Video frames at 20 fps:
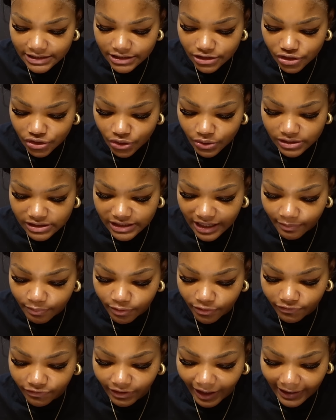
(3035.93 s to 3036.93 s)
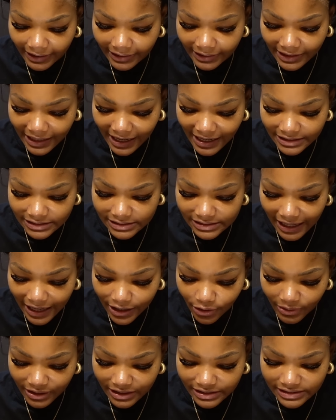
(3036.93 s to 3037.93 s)
It's those type of like nice, I
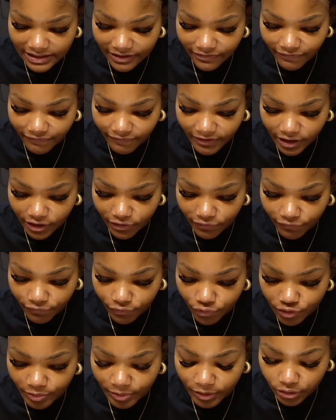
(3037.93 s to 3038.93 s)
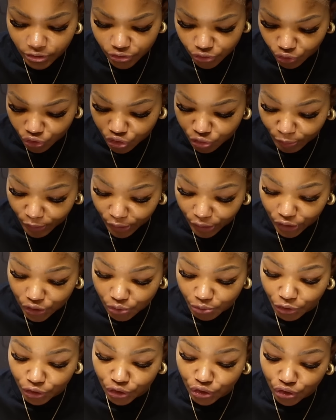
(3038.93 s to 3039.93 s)
don't want to say finger food, because those burgers
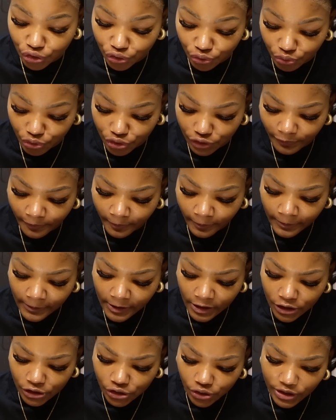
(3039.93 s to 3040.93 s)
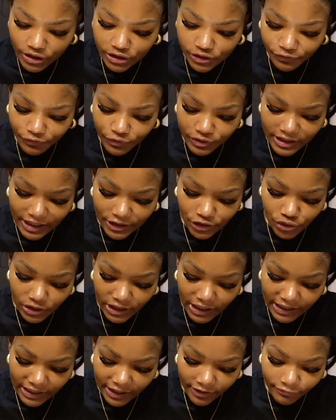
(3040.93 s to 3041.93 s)
were huge. So it's food that you
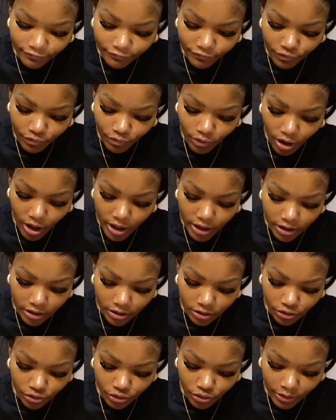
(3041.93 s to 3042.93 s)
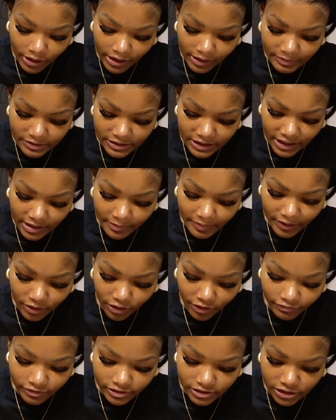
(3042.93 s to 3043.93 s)
can get full on, you know what I'm saying? But
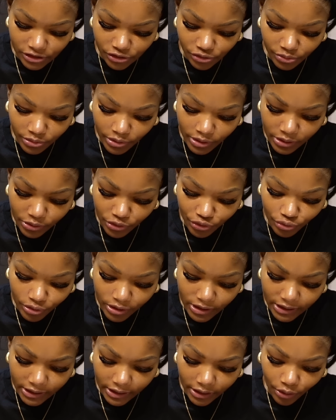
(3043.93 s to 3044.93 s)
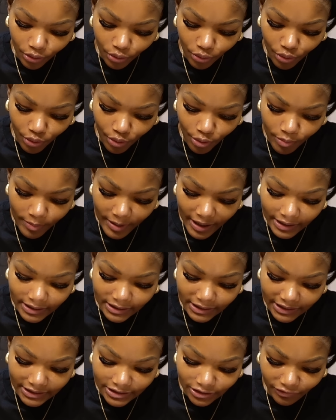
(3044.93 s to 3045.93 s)
obviously you're gonna go home
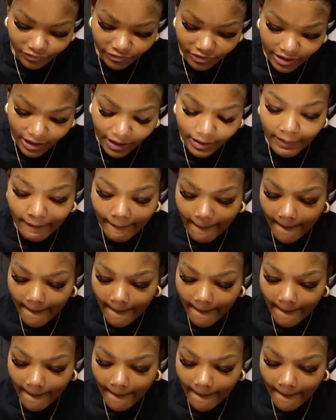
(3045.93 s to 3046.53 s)
and eat after that.